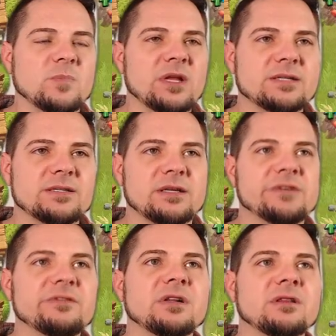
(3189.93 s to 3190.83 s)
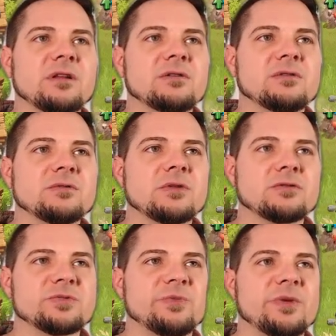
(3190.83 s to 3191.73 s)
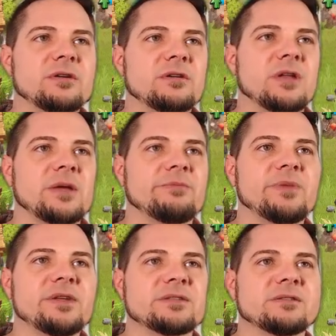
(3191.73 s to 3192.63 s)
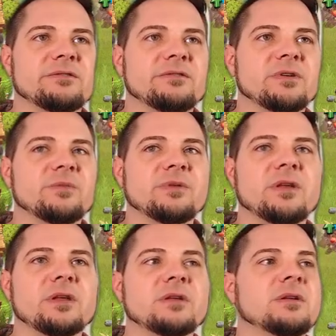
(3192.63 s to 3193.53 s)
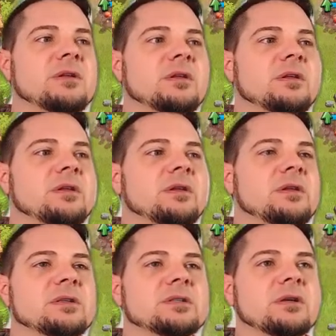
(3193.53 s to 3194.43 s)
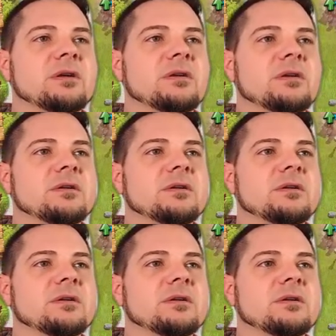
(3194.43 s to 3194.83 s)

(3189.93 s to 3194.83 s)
I said, even a low spender, like basically free to play, is gonna